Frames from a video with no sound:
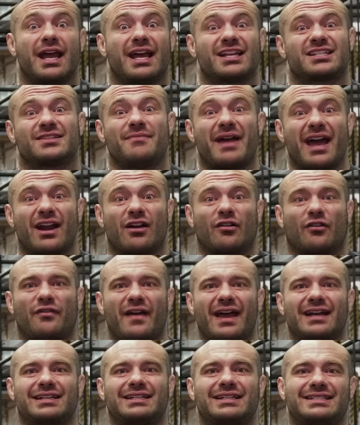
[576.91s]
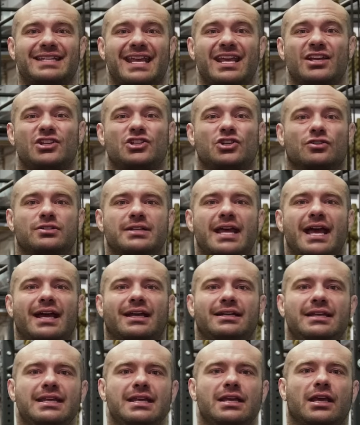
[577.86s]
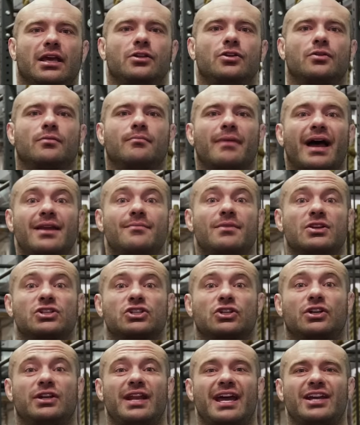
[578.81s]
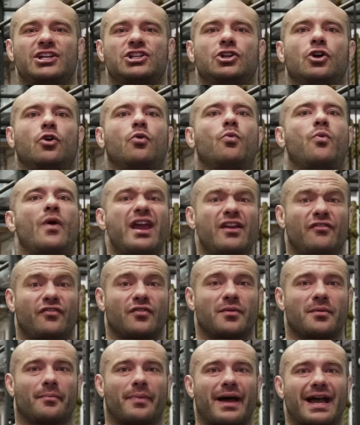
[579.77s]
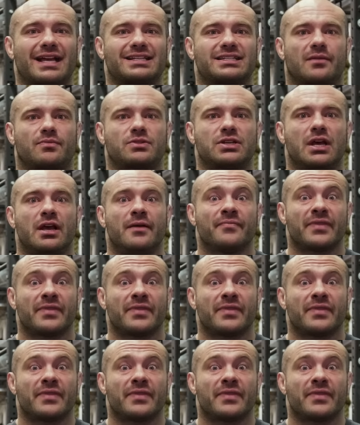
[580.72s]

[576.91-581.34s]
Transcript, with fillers: As a matter of fact, it takes your technique and your mind-muscle connection away from your biceps,